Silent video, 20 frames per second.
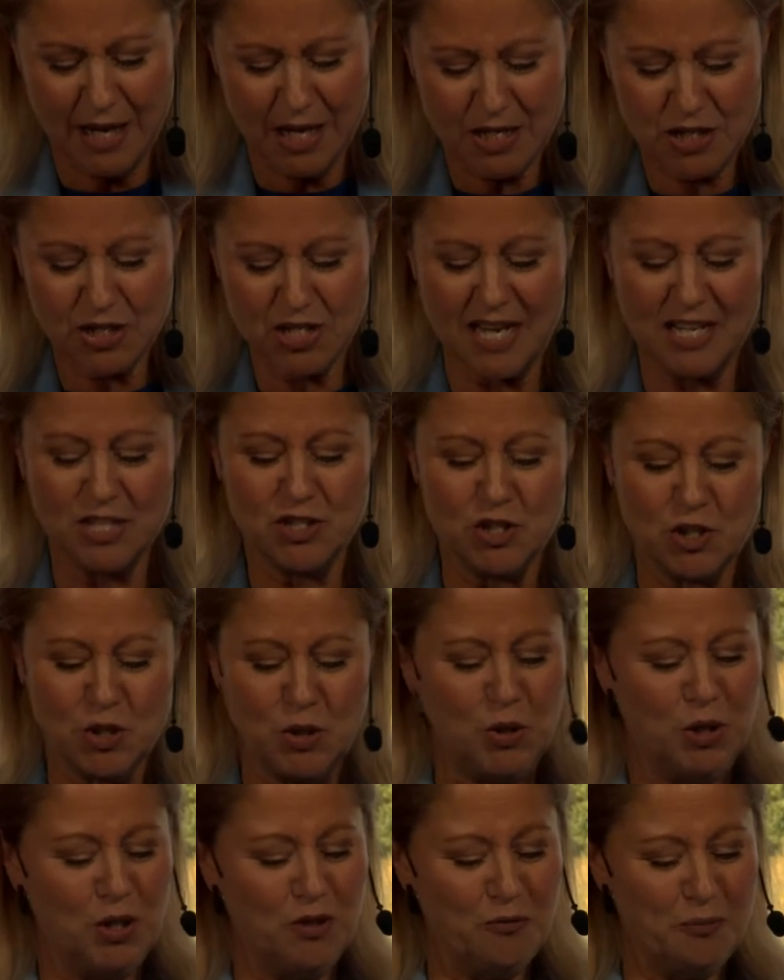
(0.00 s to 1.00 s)
Chan
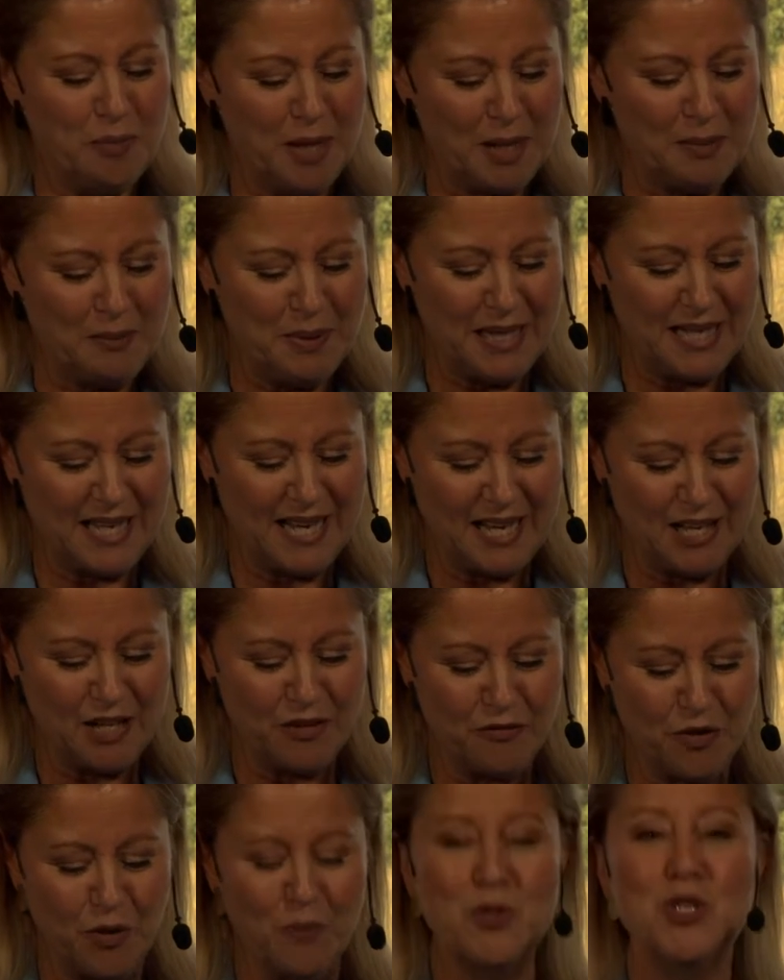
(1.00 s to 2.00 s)
School of Public
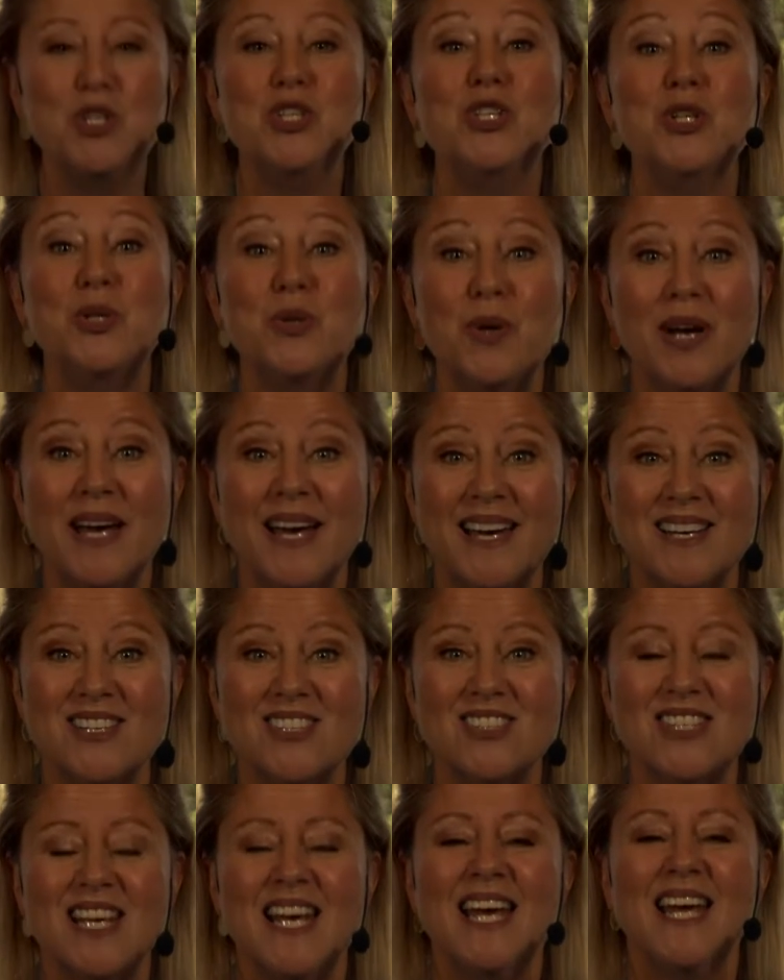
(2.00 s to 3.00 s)
Health from the
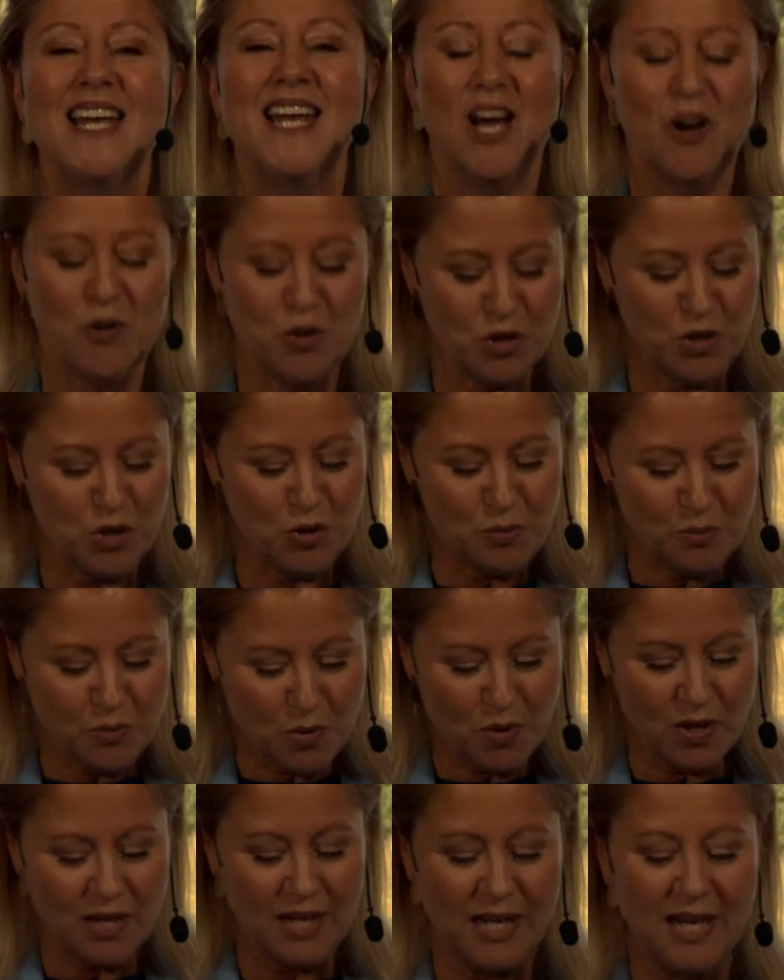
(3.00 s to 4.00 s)
U.S. Now, good
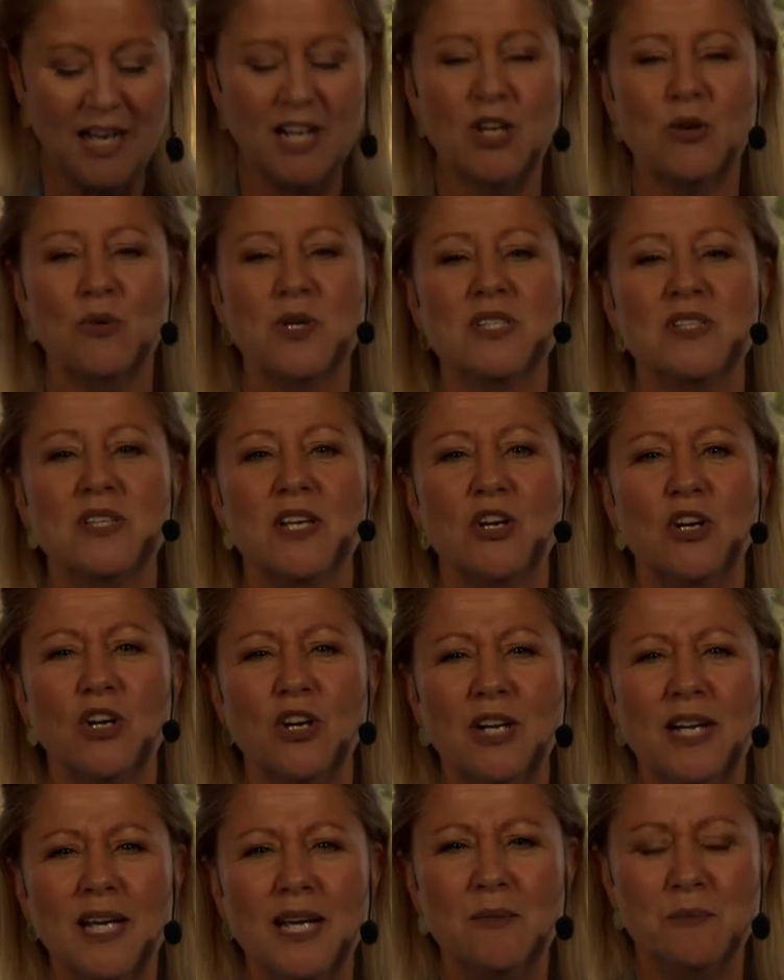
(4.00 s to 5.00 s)
morning. I know it's
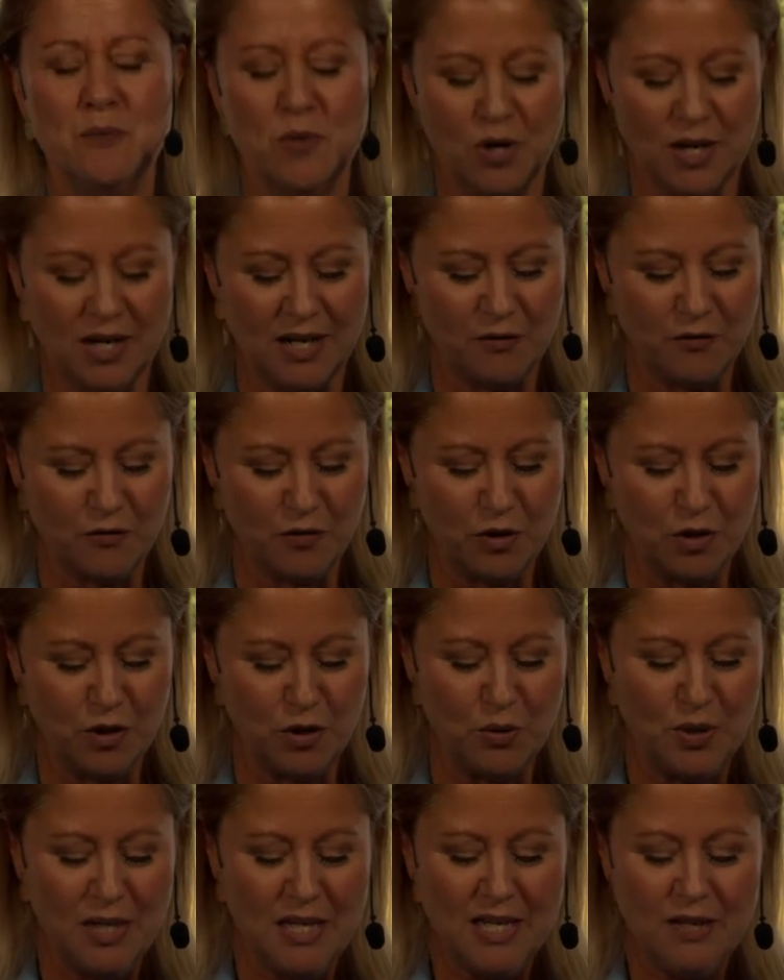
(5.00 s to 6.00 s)
early morning for
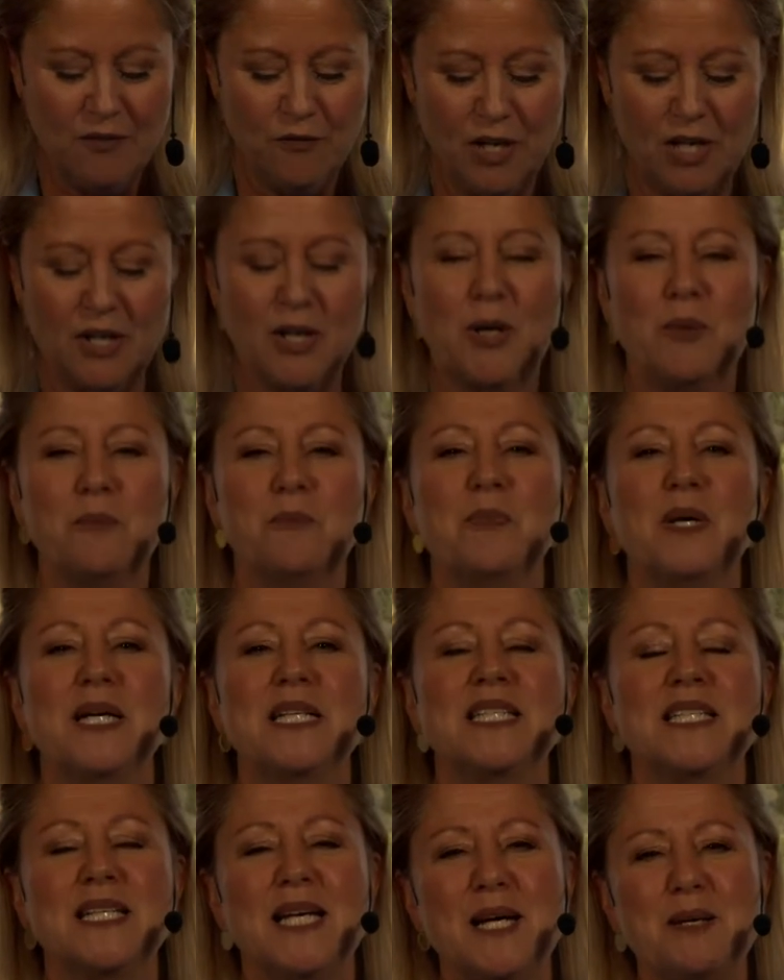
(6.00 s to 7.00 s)
you, Vikram,
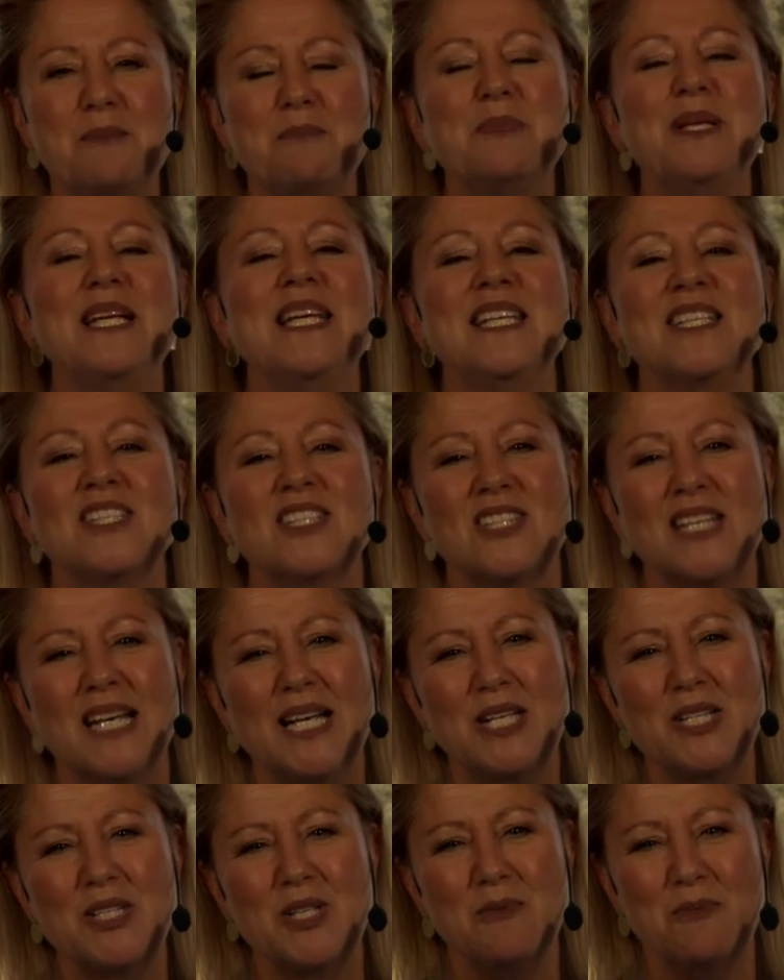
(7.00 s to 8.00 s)
but please
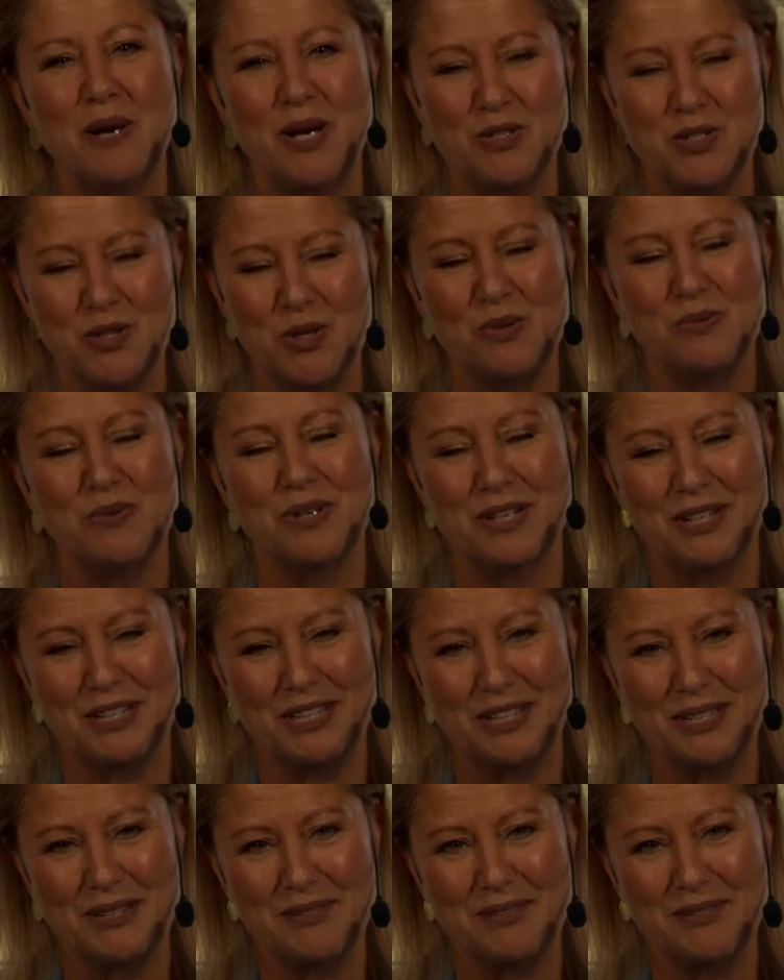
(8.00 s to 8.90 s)
tell us about your work.